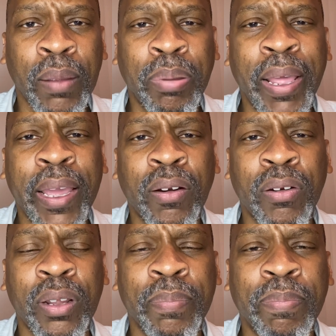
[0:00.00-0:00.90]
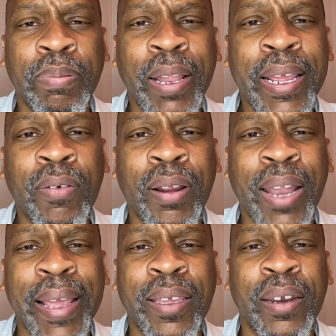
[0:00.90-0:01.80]
playing on a playground,
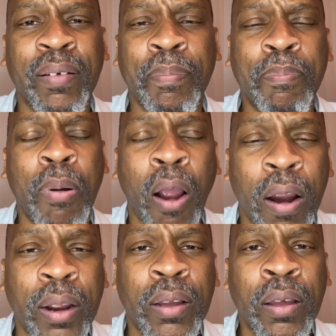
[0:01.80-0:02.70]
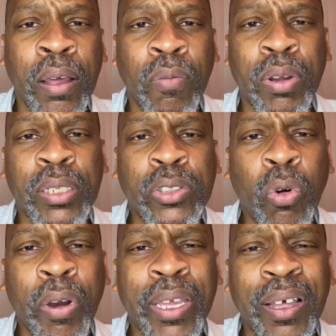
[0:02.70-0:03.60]
like in a park with a
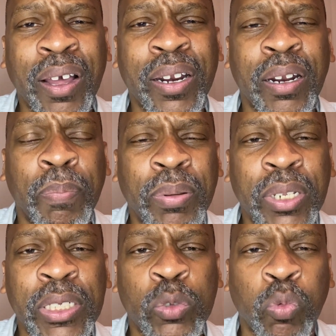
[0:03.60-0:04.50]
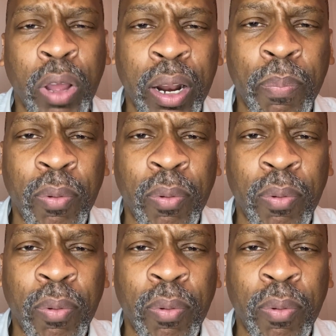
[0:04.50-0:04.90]
toy gun and the police run up